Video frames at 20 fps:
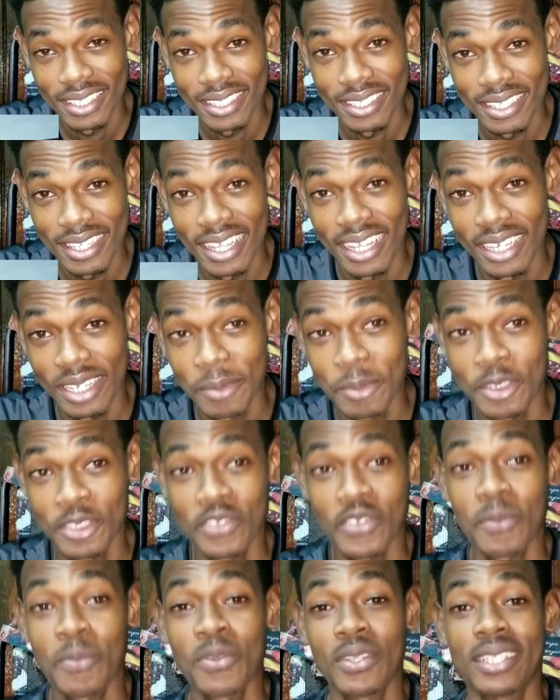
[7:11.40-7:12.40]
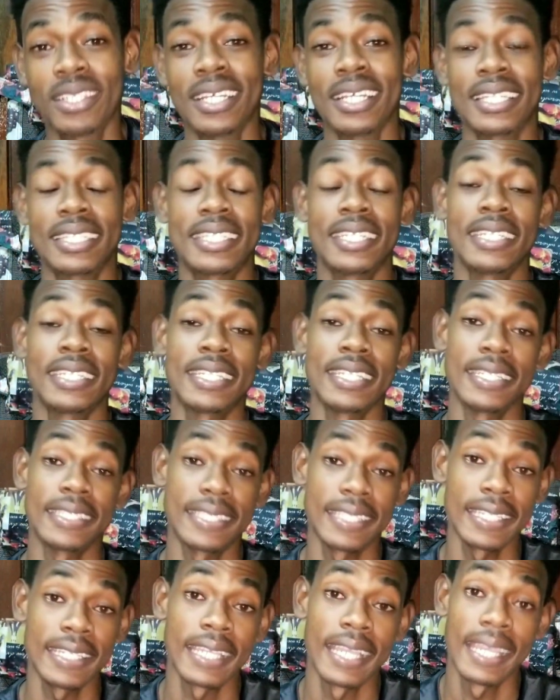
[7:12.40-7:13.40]
I know much you put on tint is
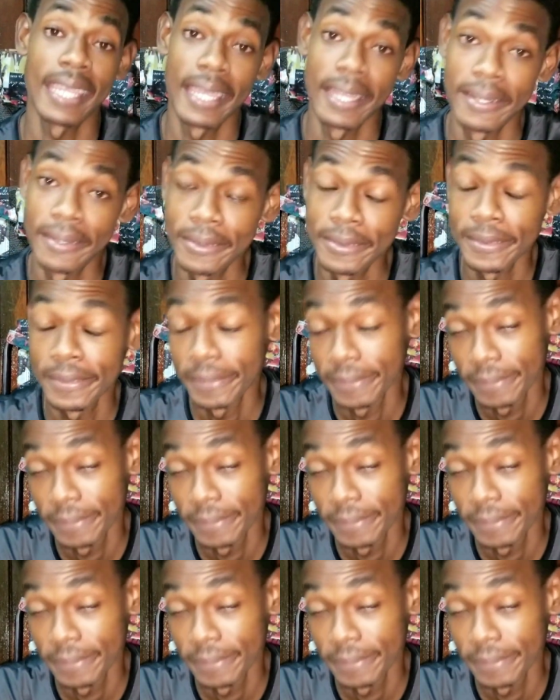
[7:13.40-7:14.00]
in, guy, you know.